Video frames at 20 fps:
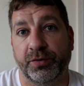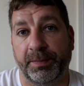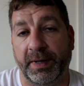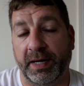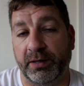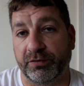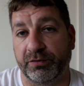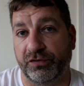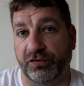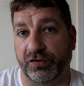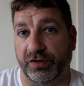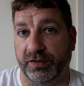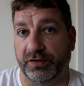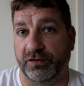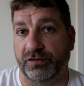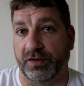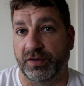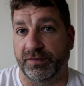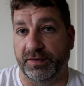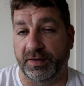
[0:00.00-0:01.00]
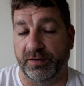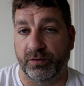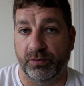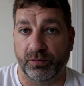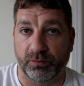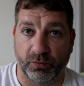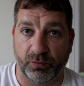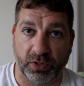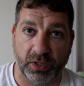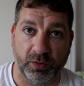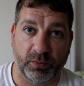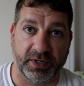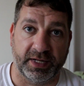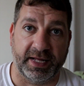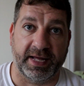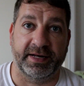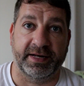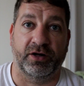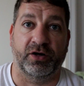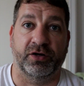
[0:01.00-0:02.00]
pouches and then what I want
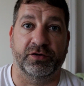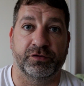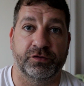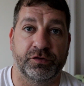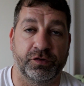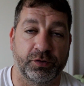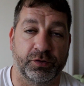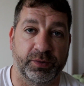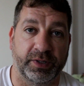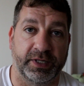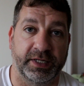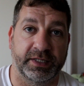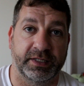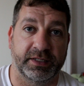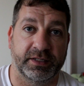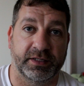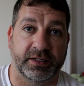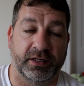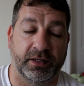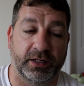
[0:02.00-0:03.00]
to add on to it.